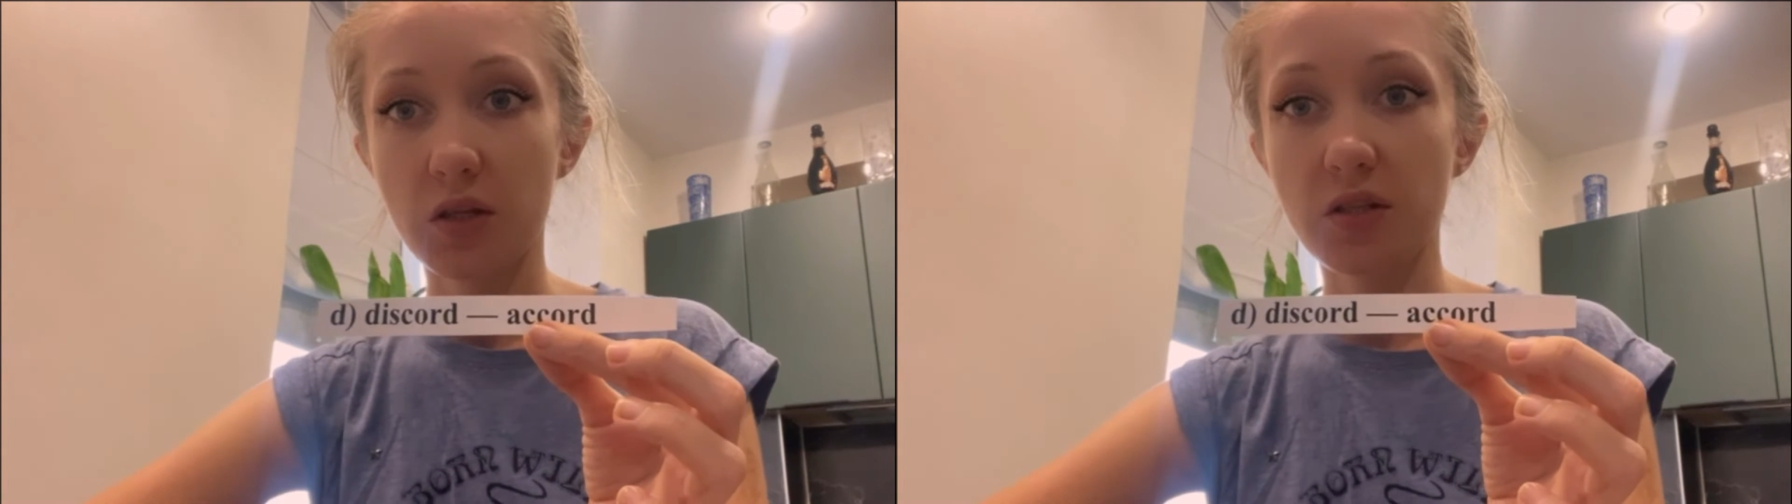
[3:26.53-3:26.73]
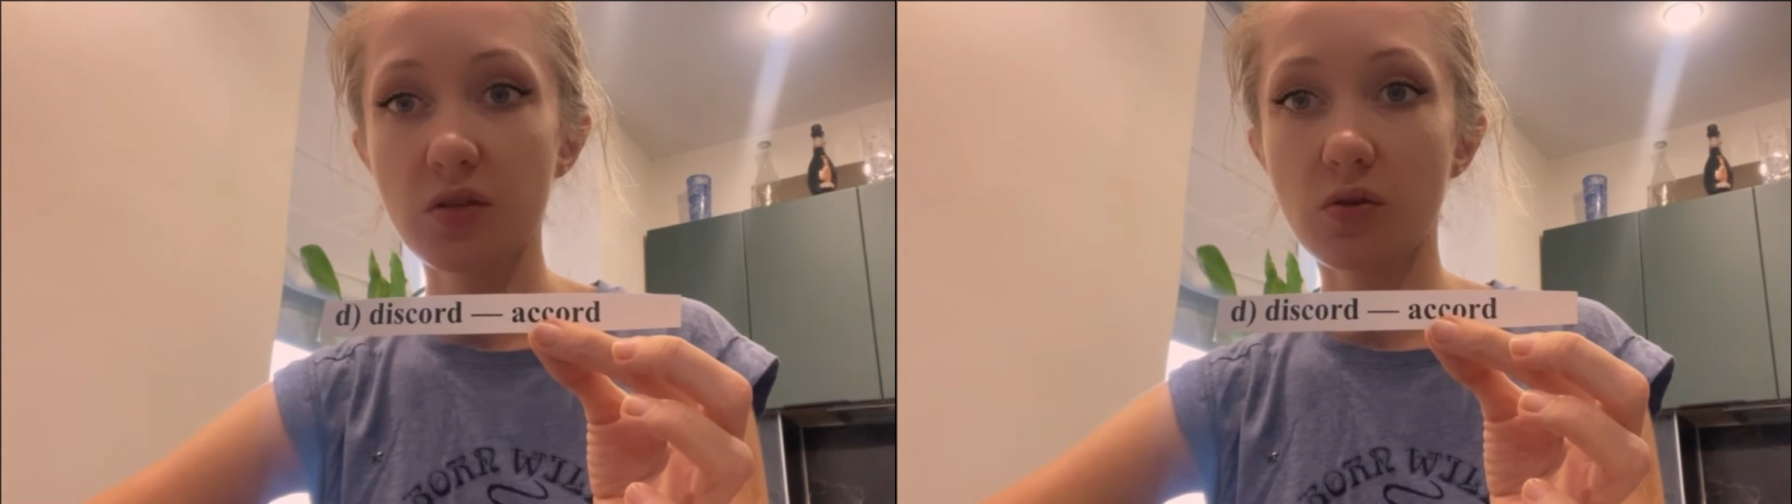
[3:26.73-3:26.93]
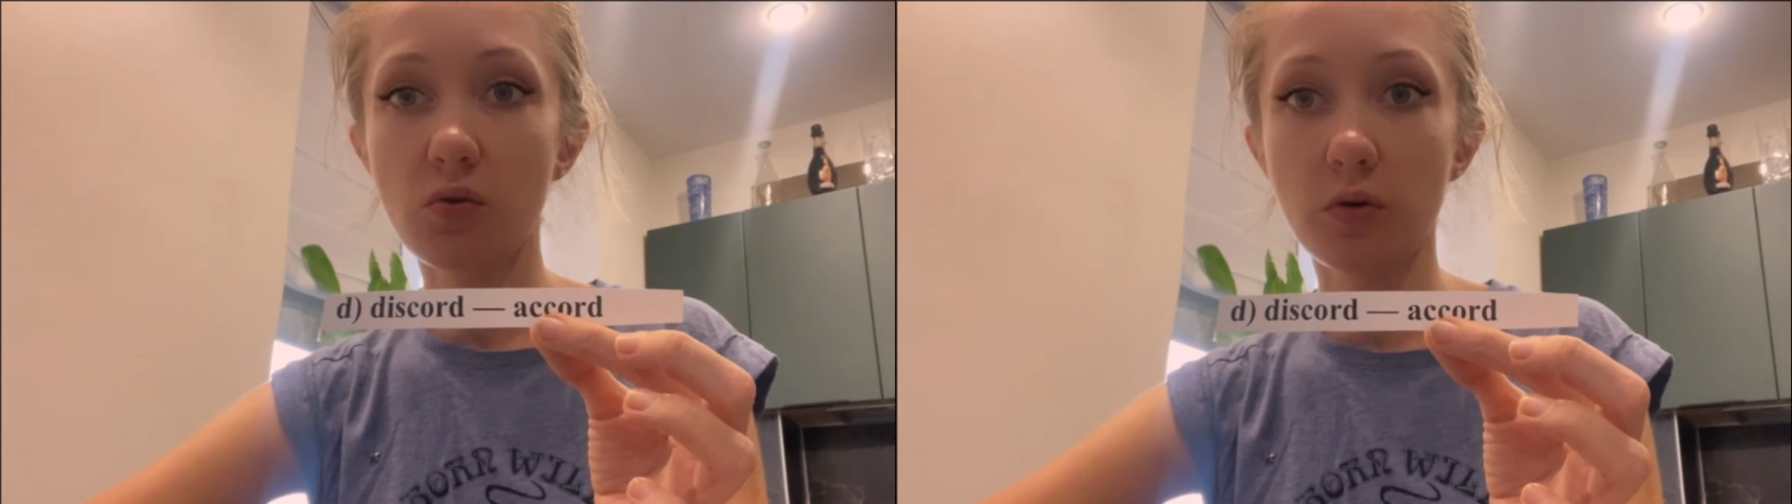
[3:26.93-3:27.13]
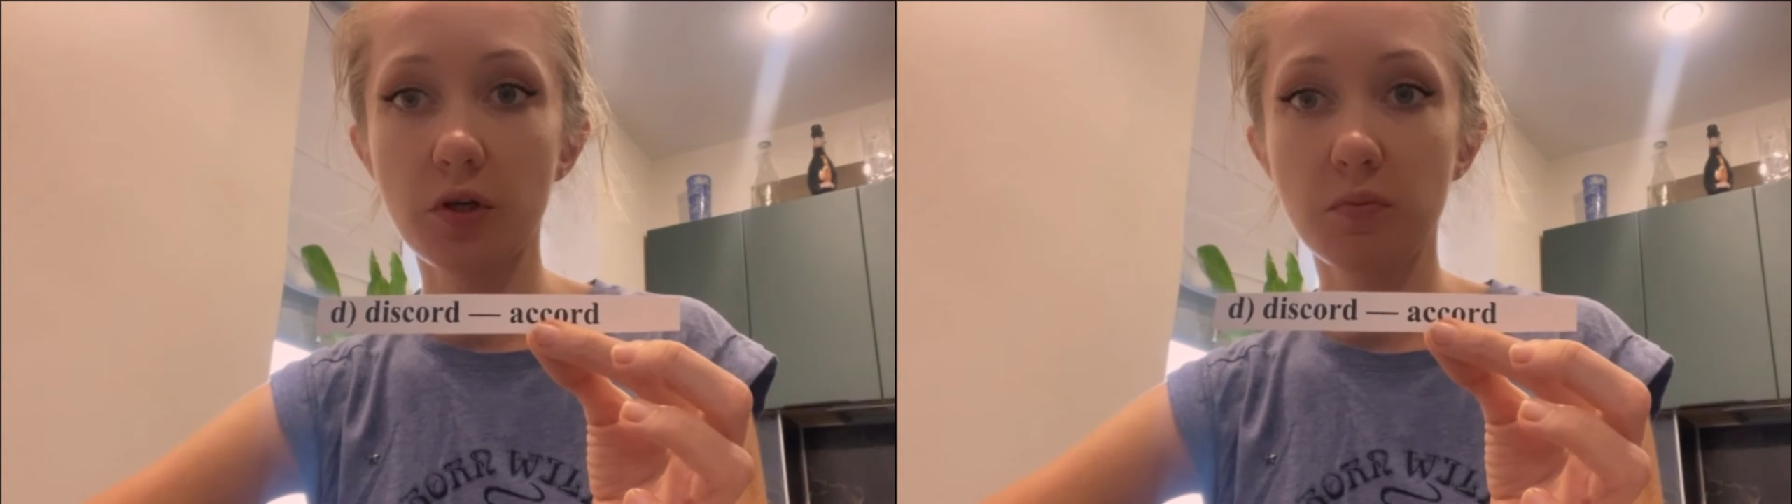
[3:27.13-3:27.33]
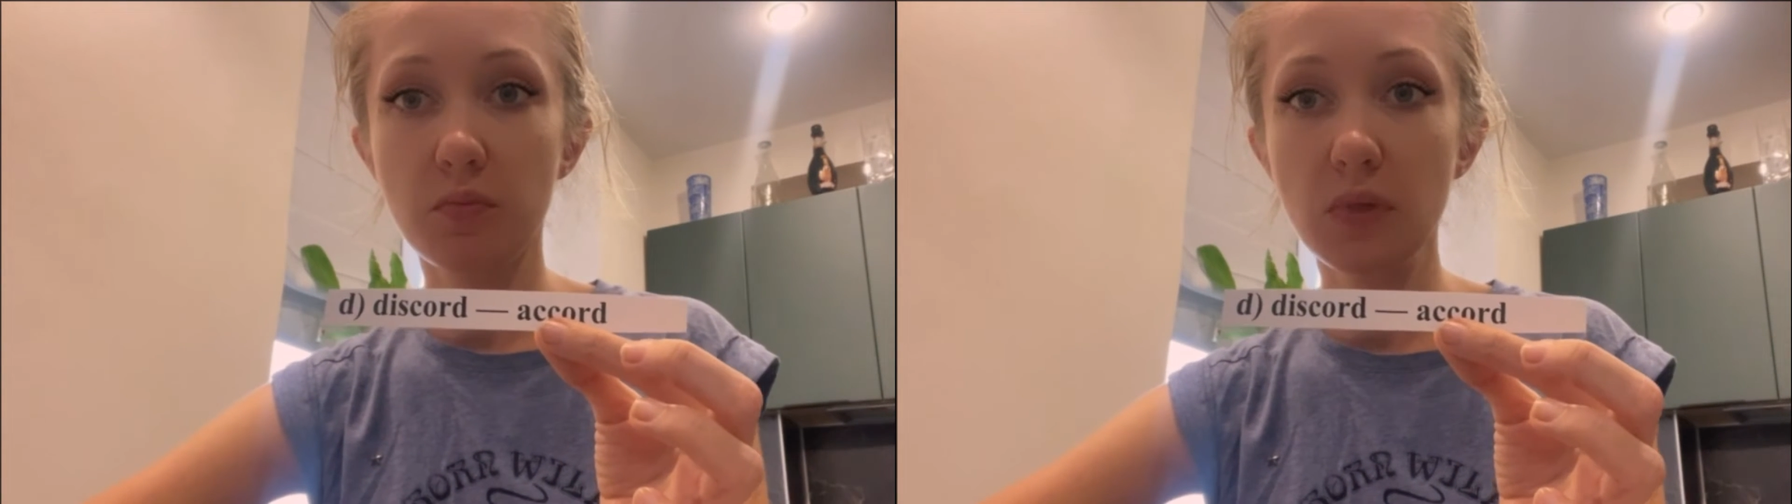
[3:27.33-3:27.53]

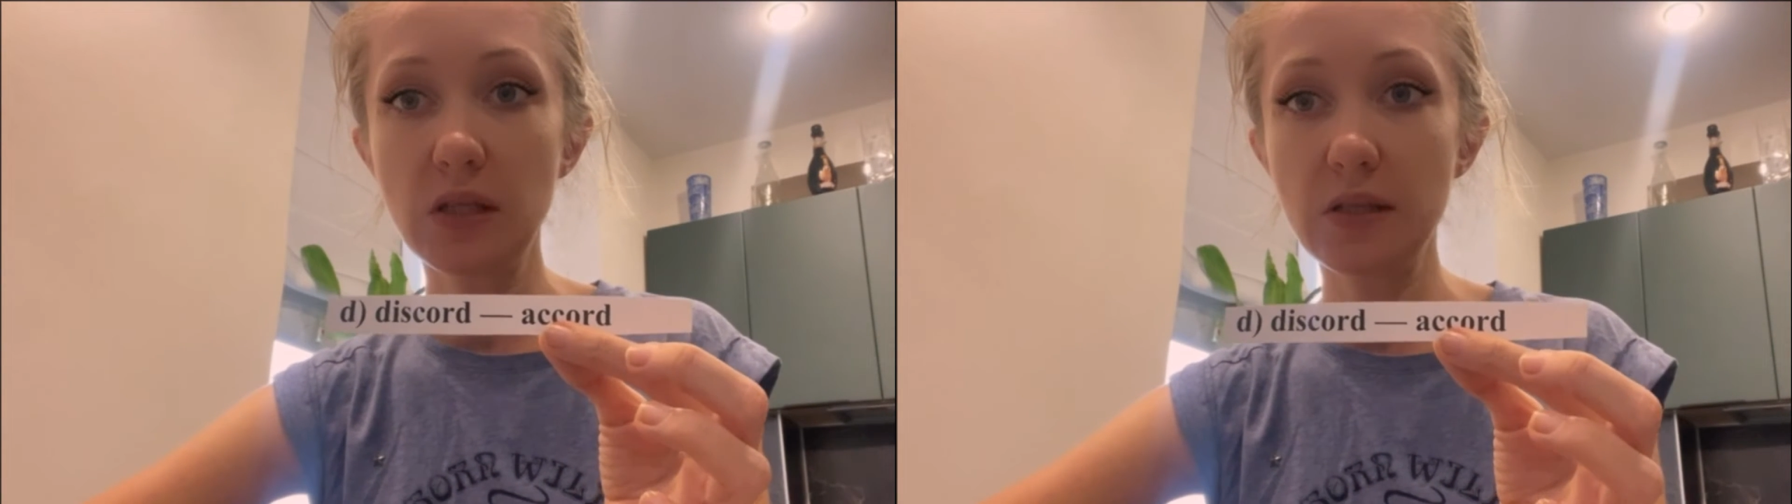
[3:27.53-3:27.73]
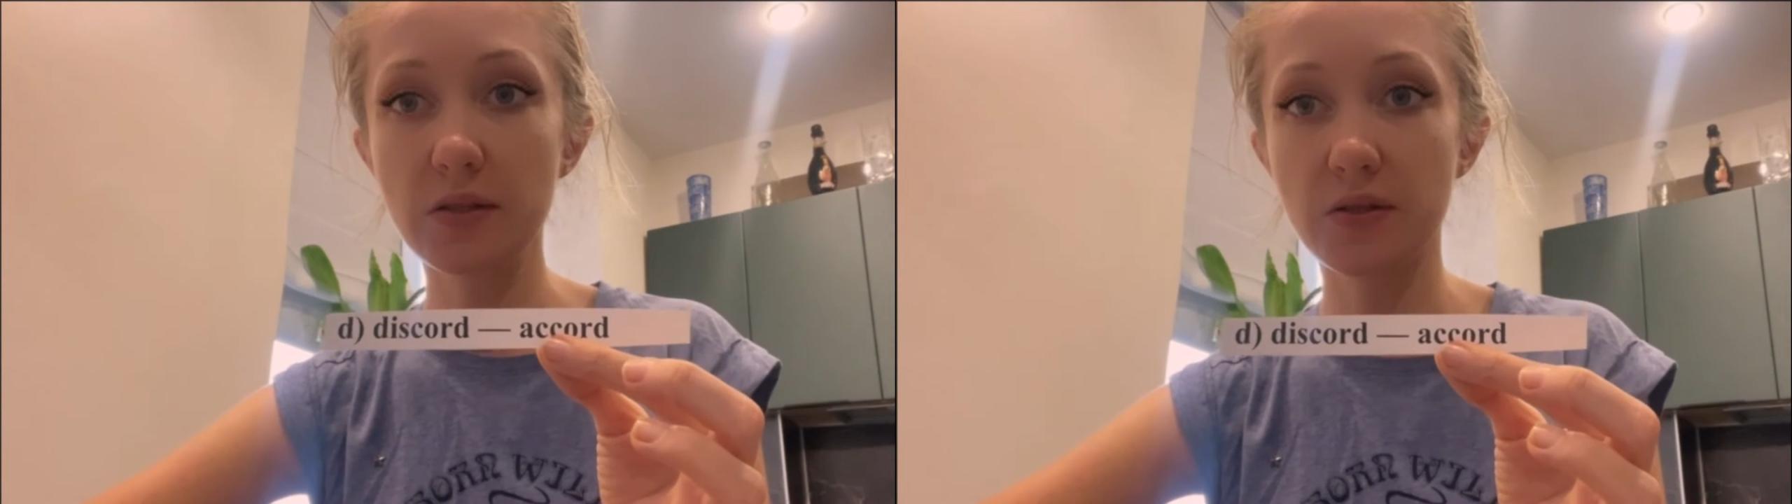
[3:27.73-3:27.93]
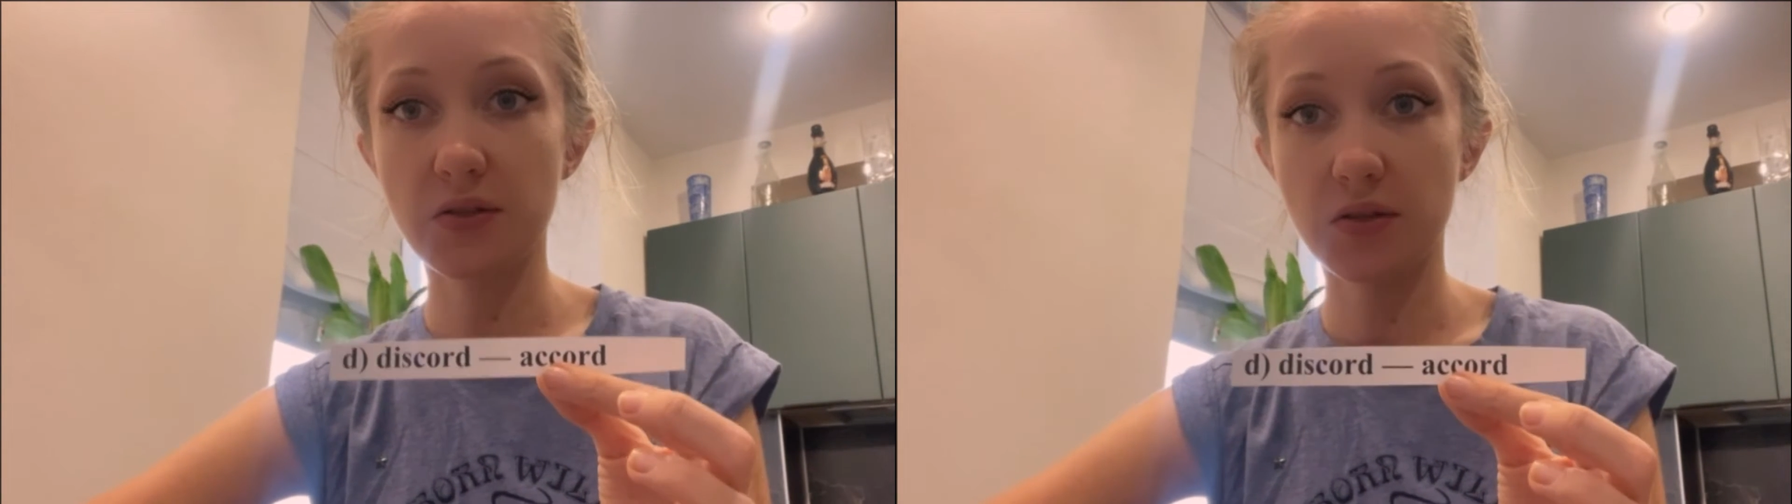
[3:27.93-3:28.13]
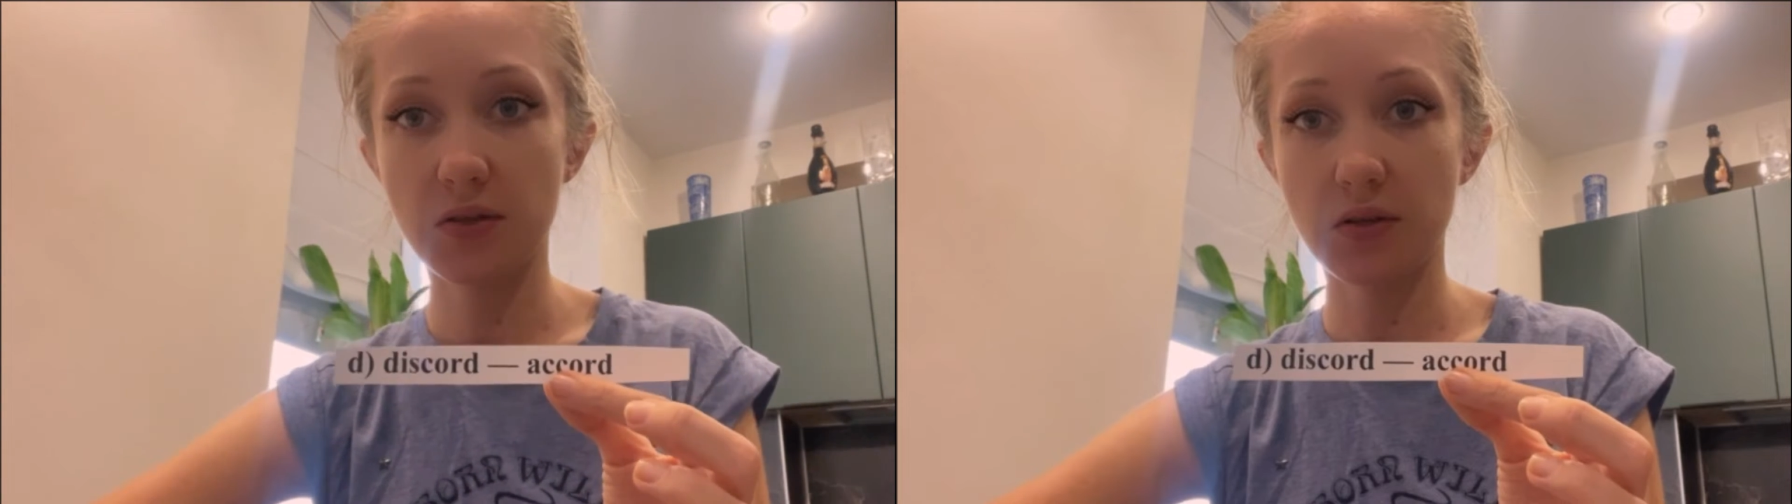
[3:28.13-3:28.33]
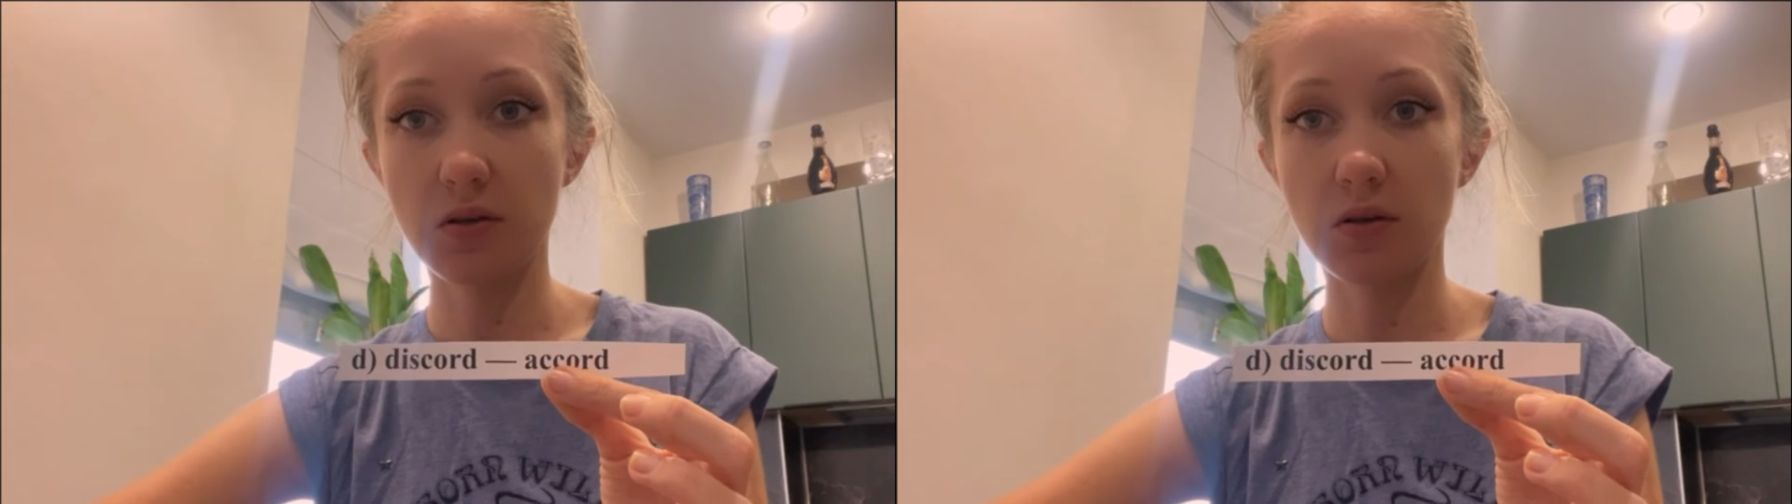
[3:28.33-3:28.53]
Discord
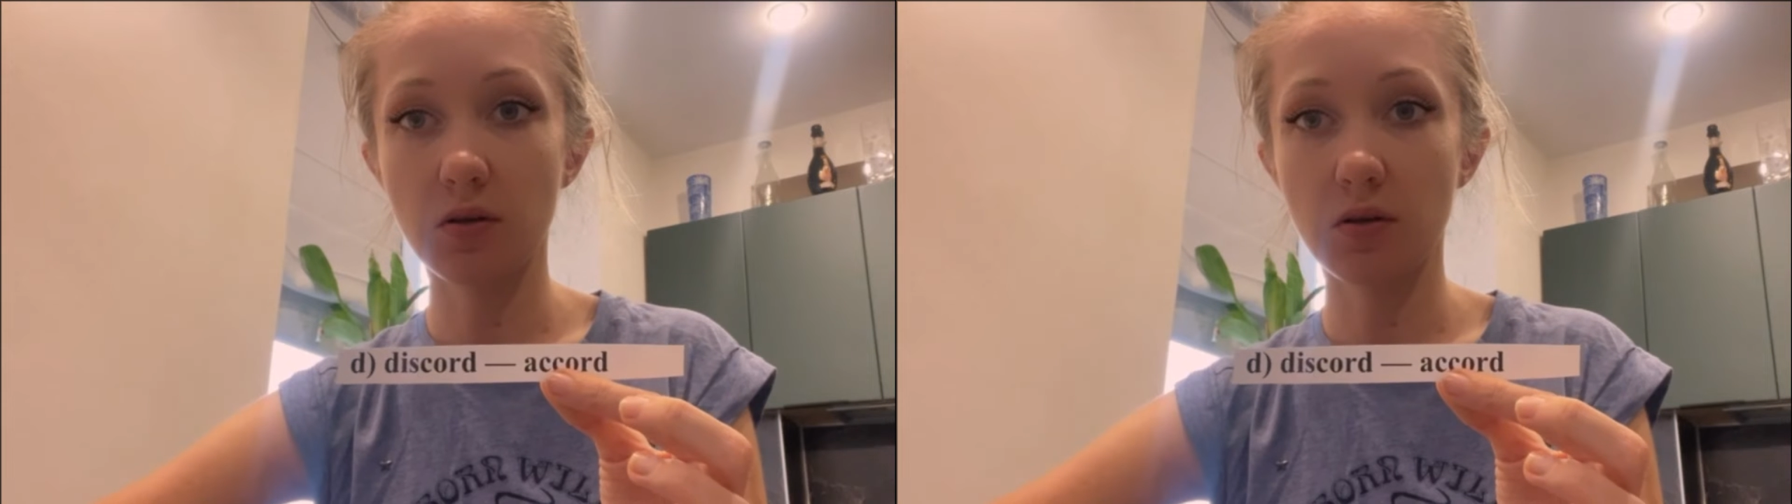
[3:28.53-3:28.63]
means